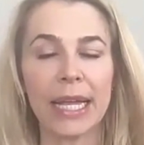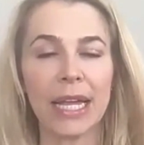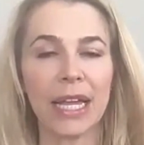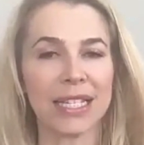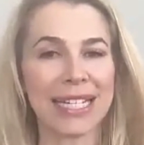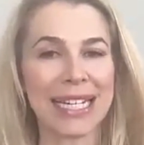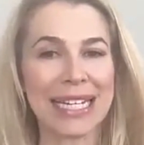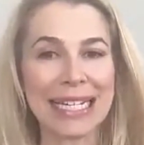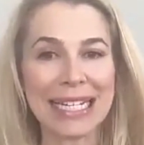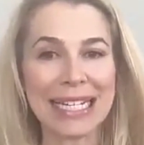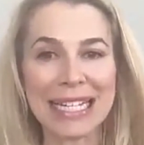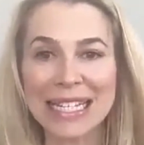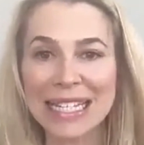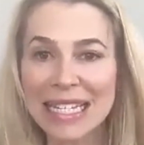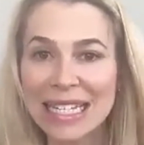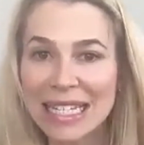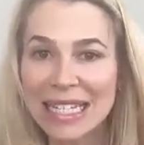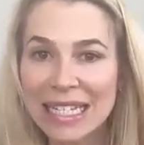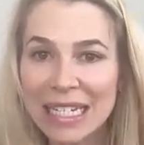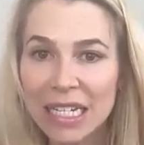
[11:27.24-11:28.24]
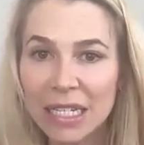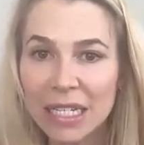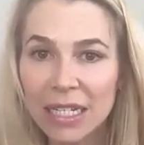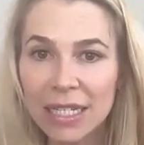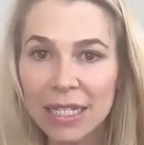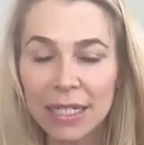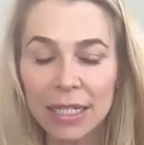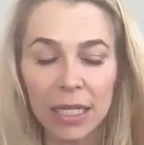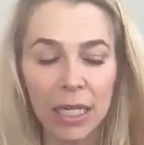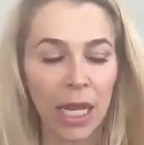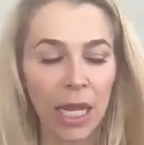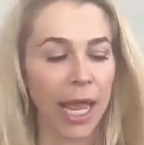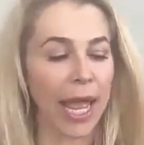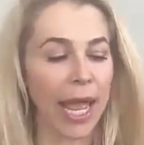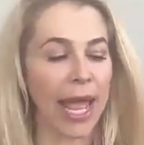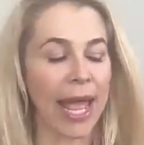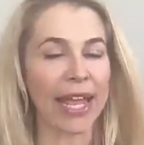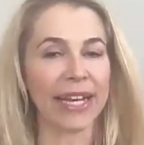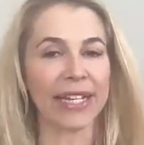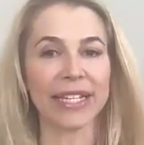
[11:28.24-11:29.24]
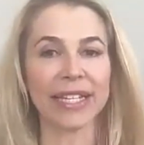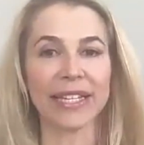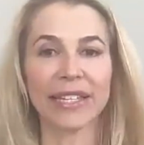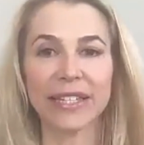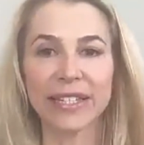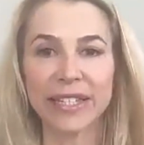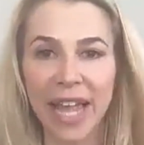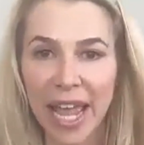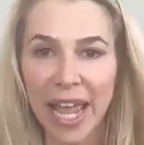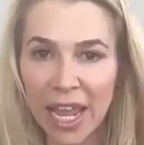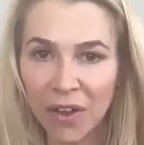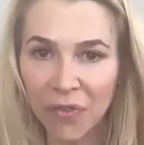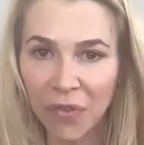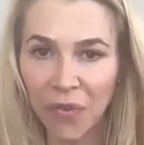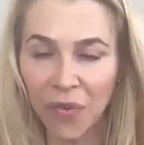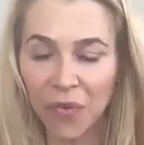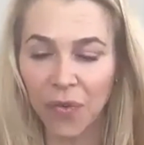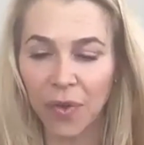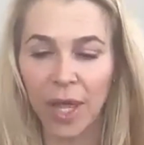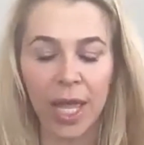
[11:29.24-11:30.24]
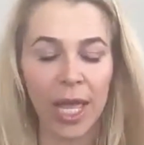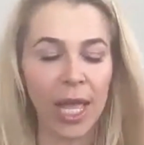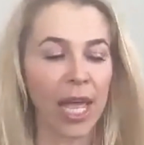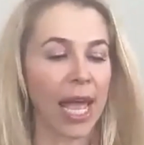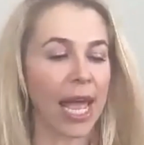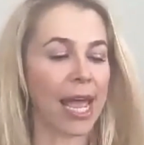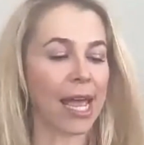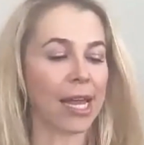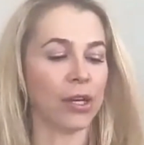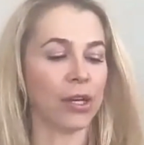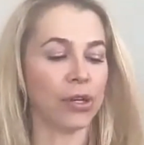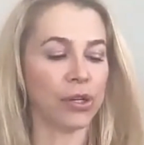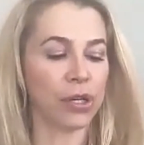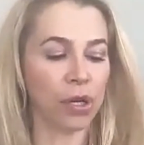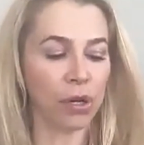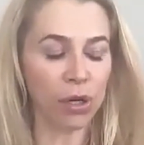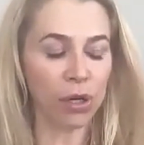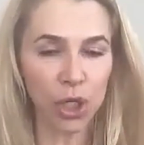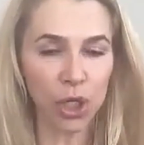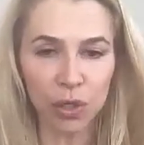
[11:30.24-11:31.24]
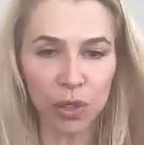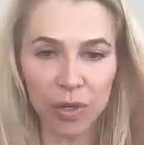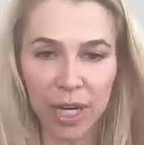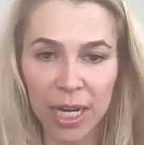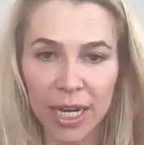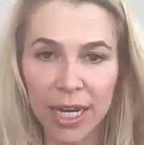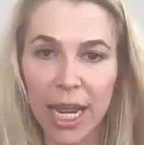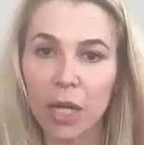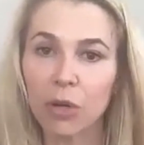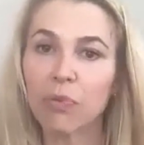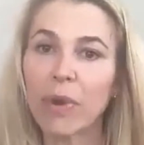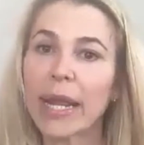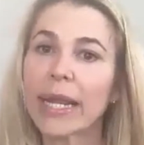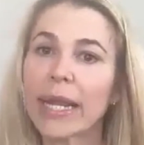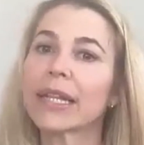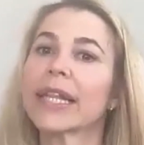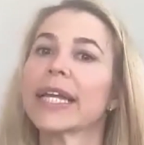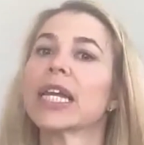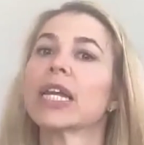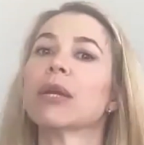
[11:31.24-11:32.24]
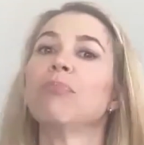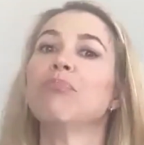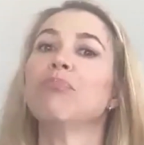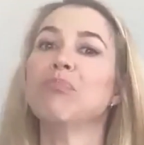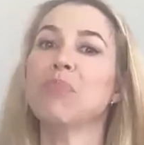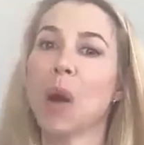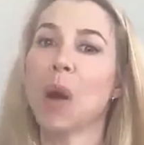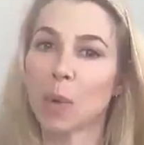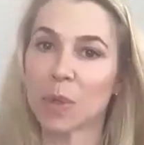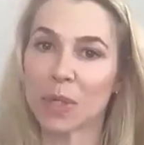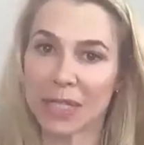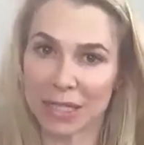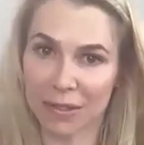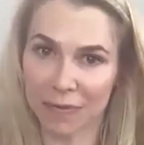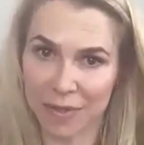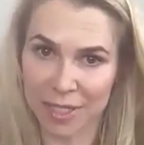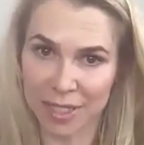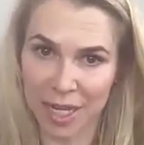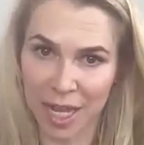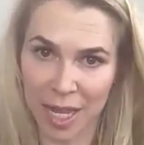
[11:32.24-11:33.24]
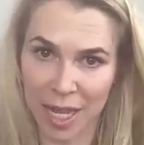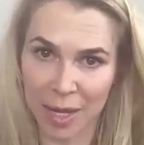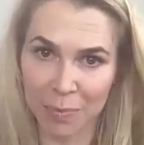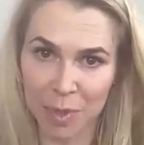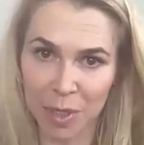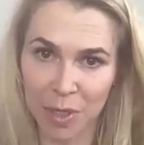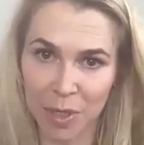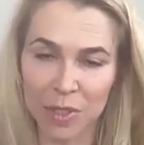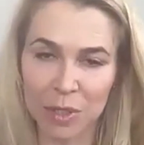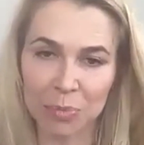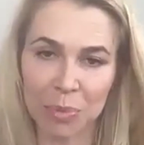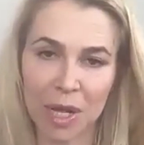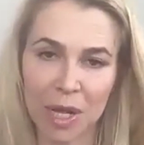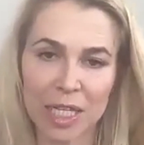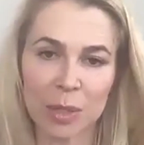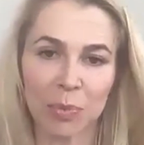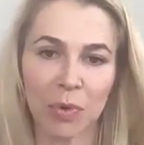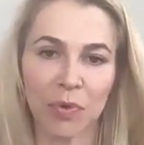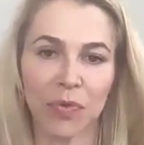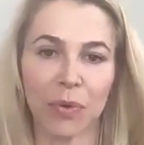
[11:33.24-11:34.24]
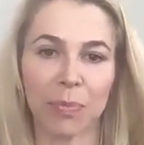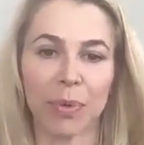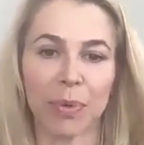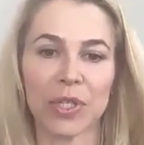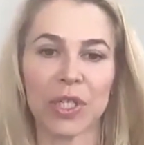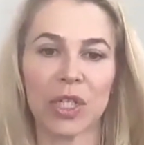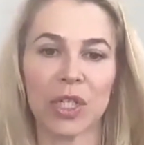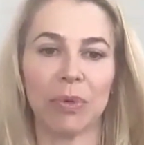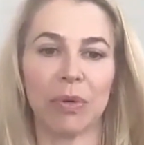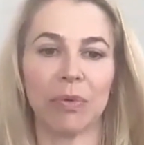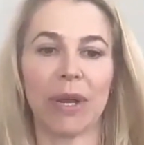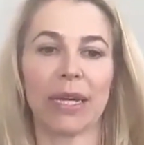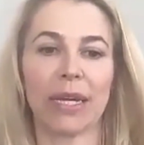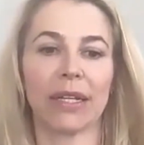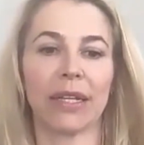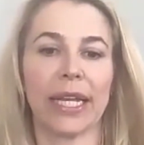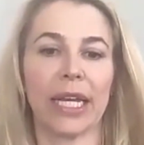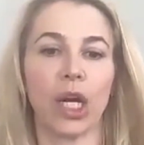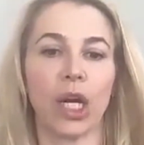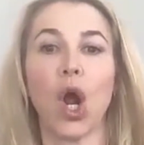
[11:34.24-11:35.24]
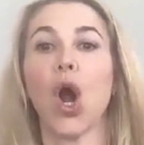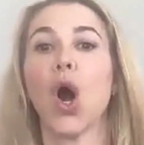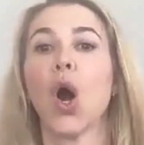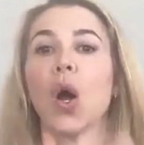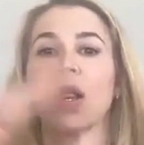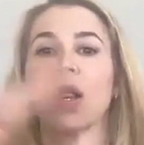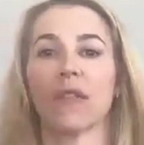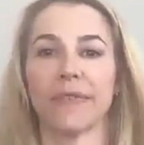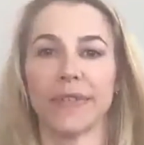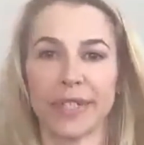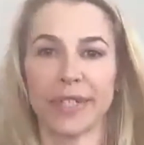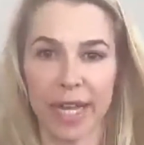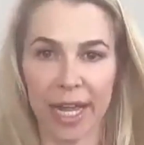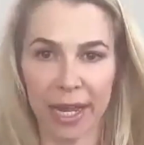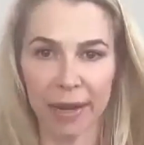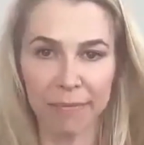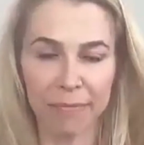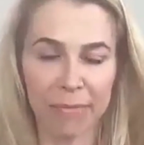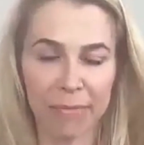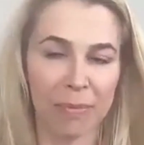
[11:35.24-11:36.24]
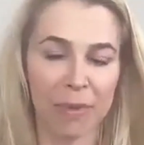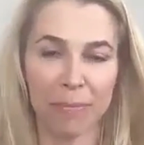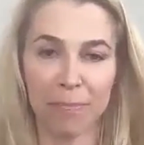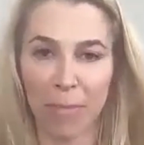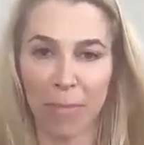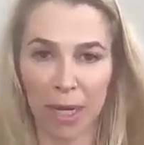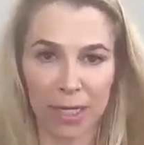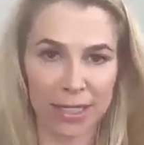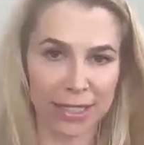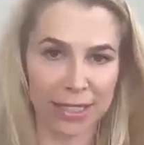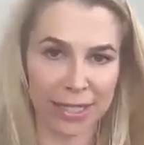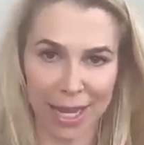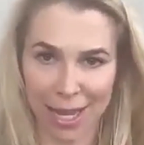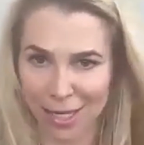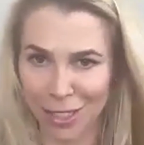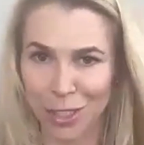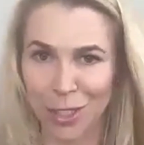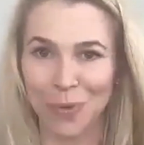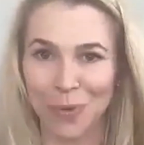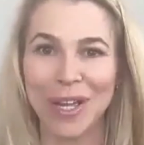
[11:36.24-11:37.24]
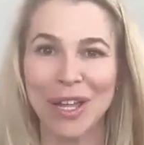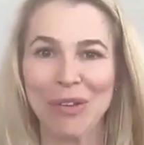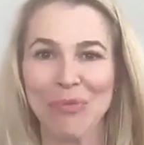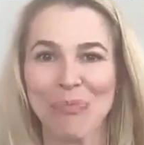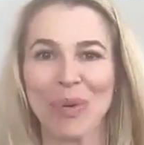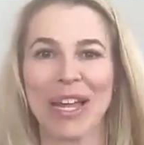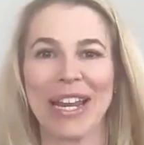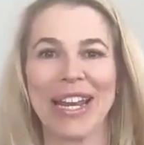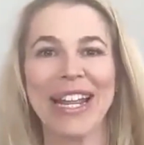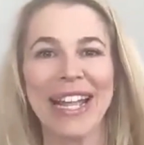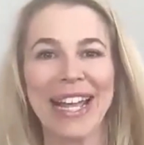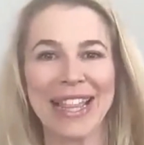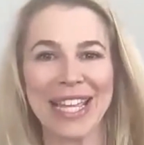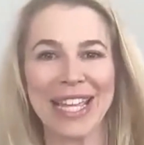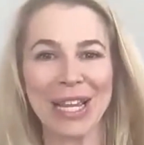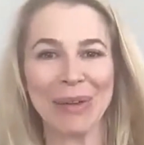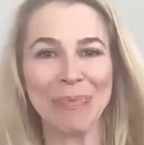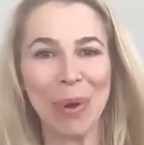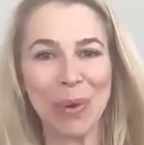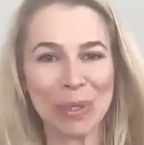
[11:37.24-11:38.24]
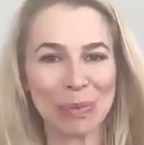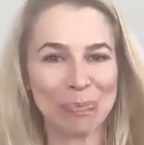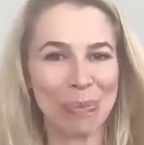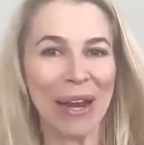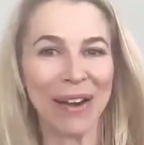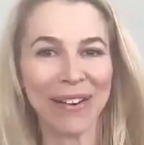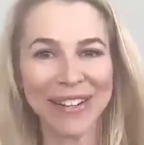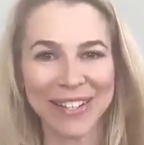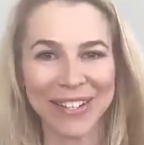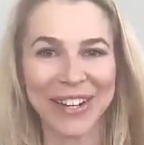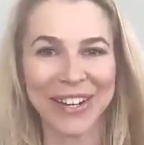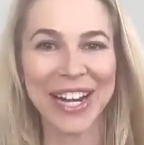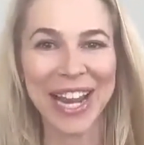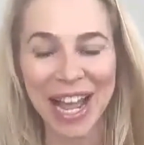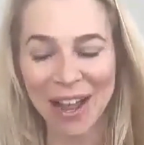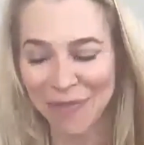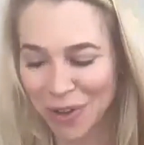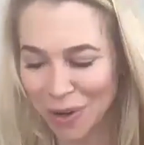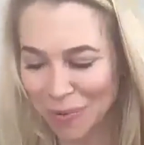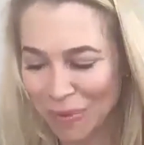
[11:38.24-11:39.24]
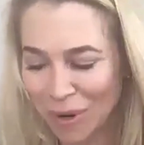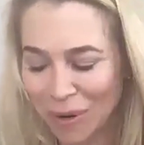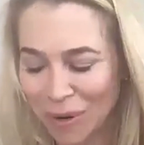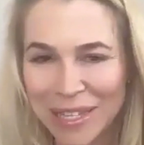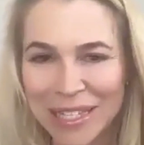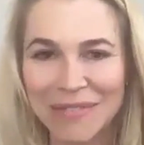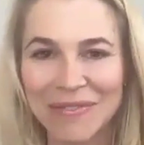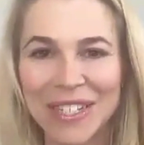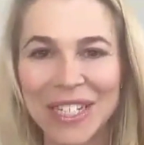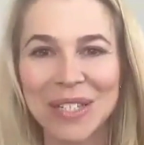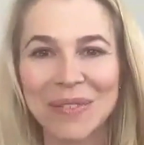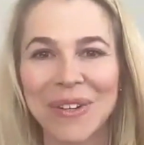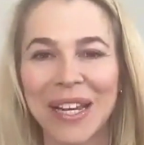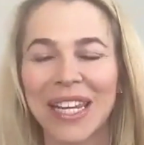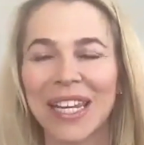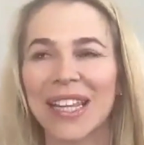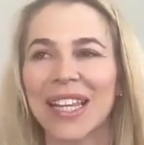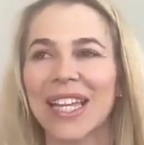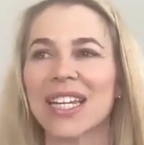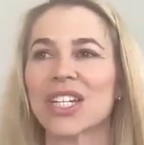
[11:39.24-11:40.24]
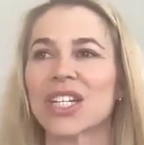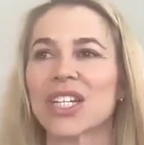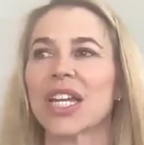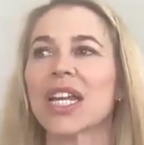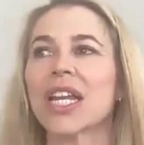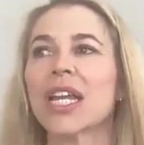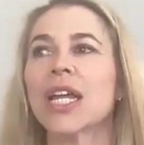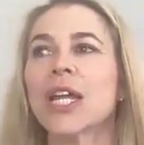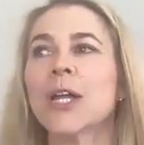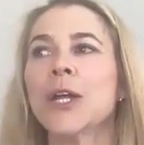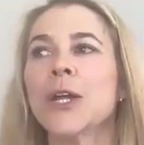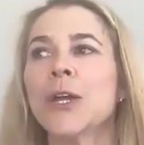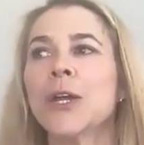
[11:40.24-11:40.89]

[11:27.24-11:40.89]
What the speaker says: is consistent and safe and nurturing and regulated most of the time. It's impossible for a person to be regulated all of the time. Maybe monks can do it, but I think most parents are going to have their moments of dysregulation.